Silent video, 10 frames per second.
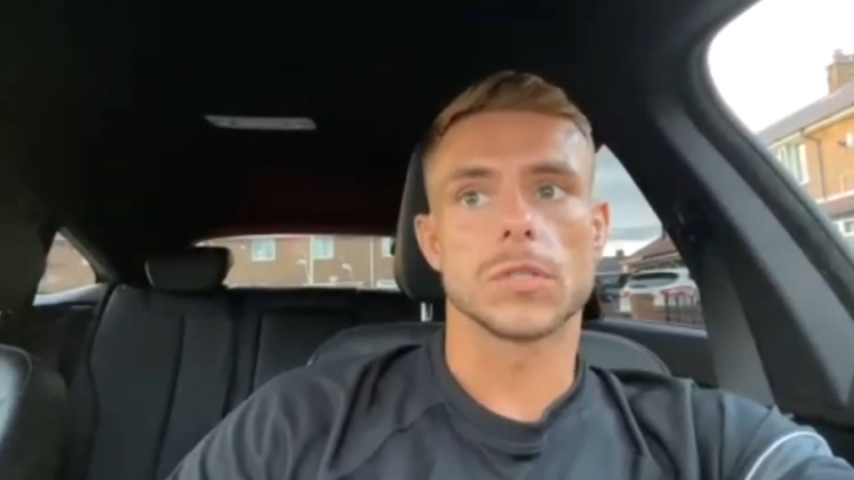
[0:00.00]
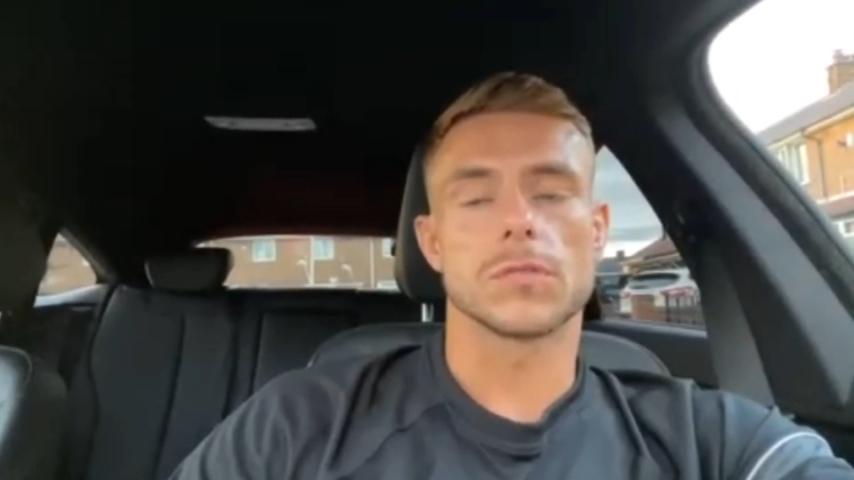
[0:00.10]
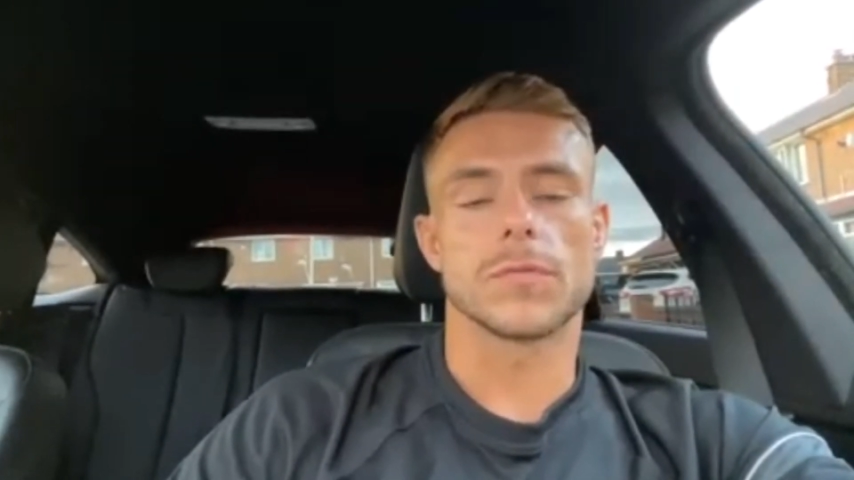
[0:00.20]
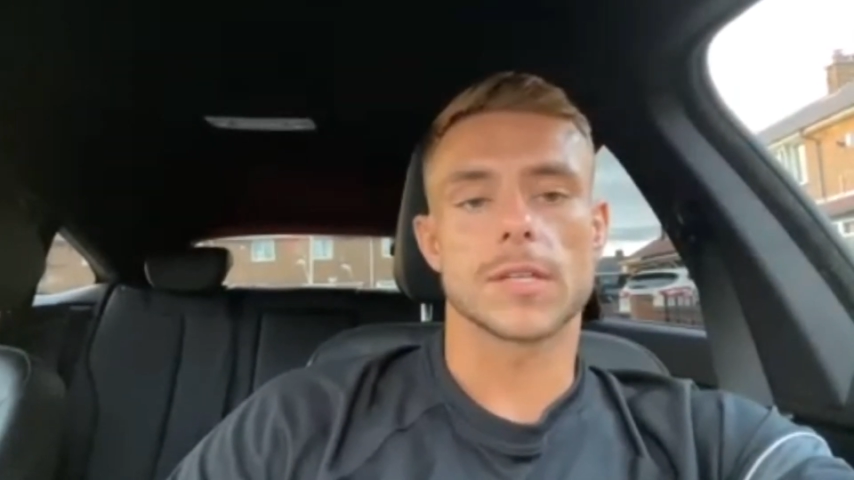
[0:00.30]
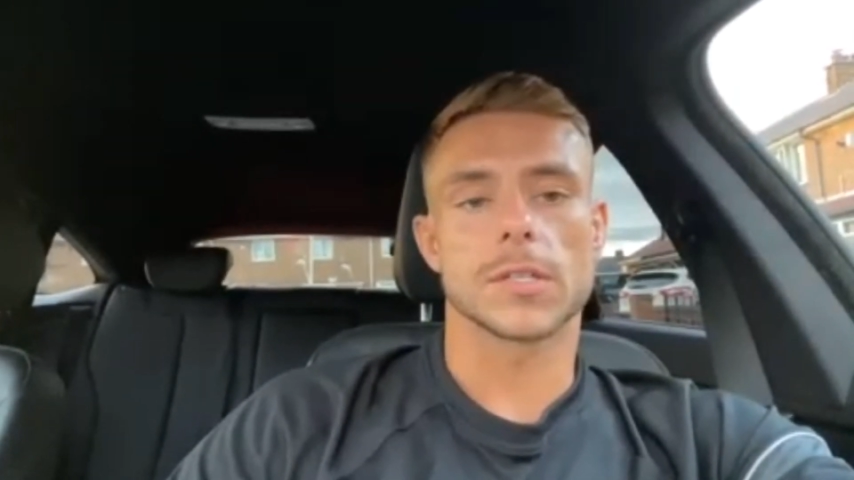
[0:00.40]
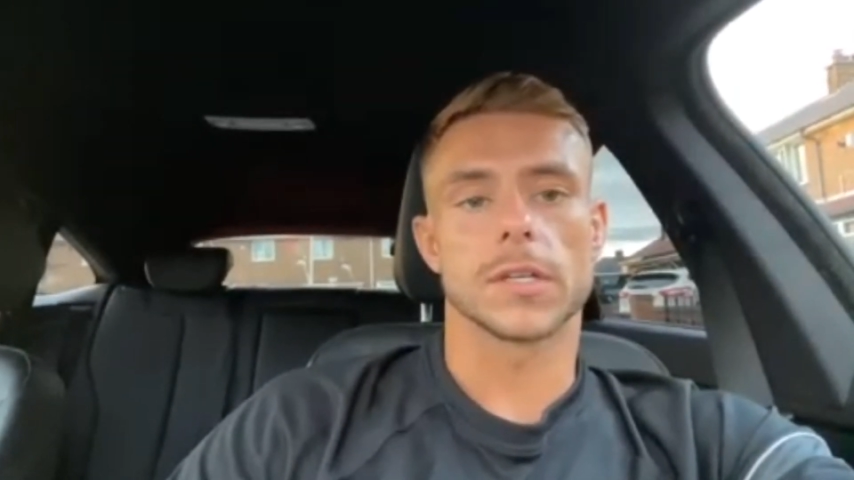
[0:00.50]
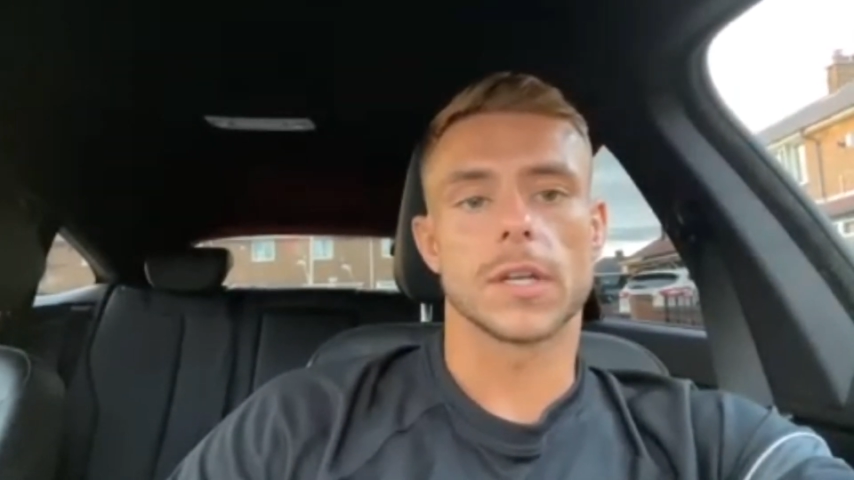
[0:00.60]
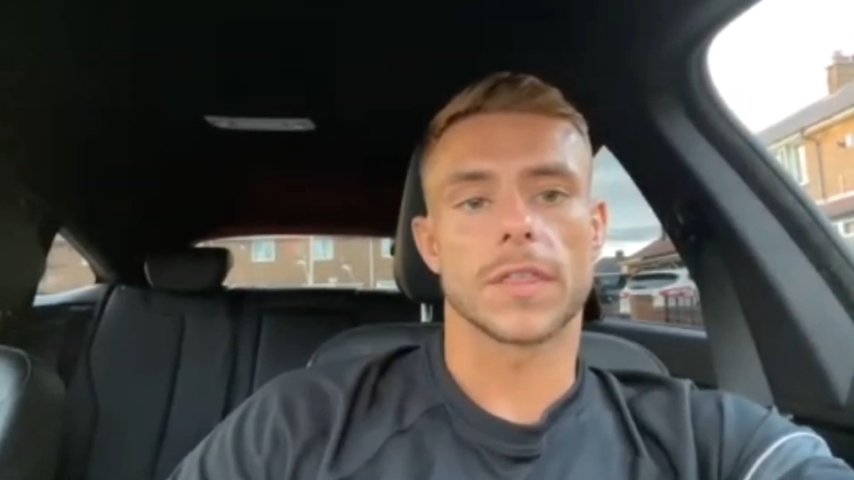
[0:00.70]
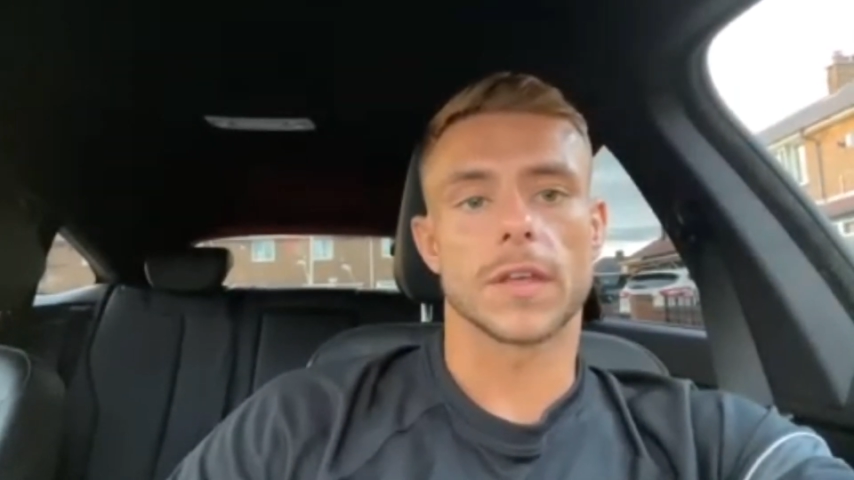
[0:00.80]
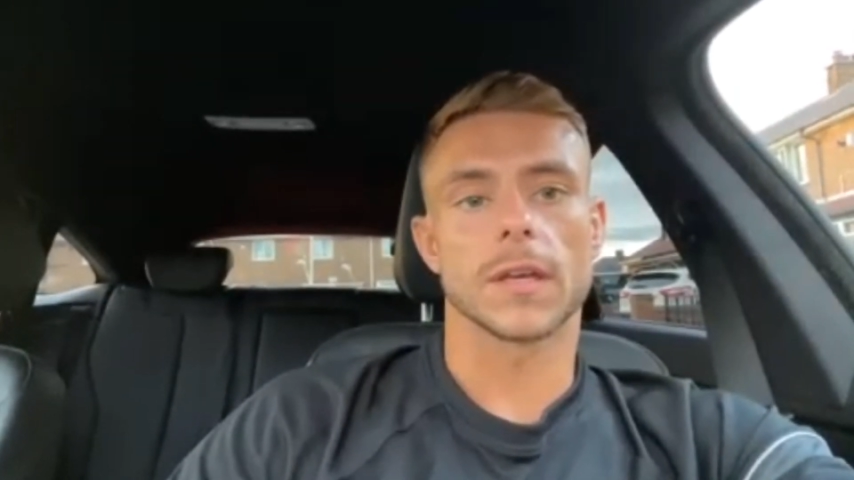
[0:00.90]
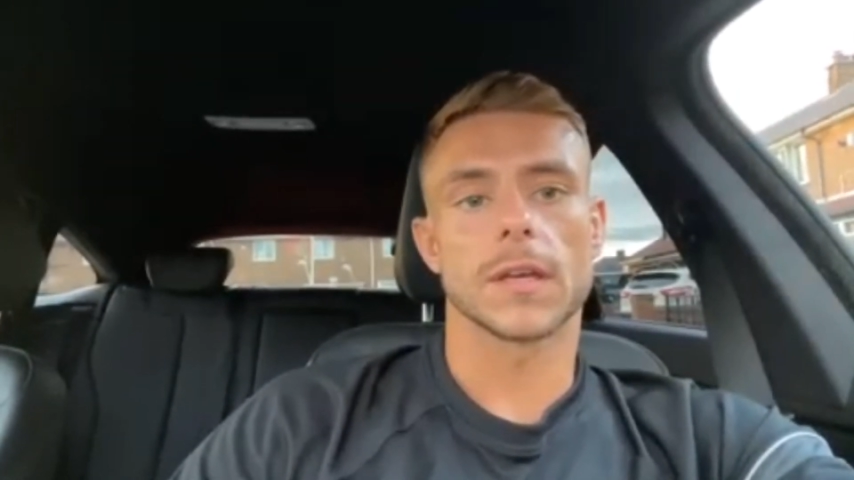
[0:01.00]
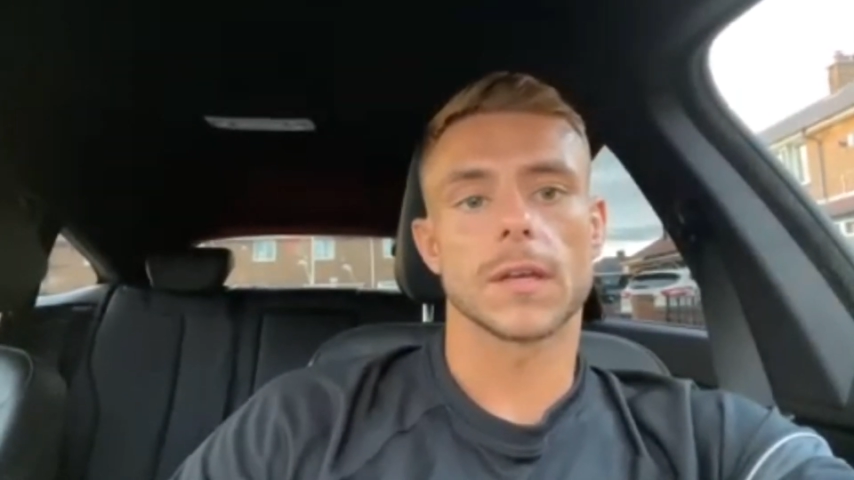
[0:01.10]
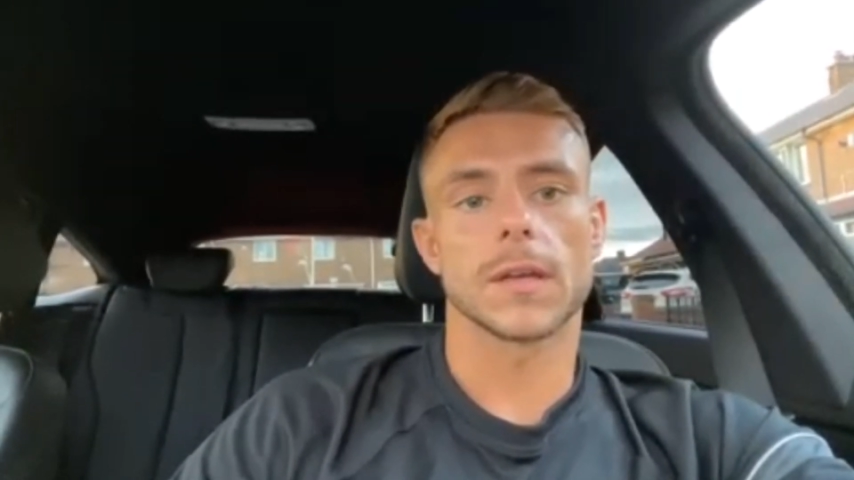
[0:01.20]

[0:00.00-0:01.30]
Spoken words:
his wrestling, I think,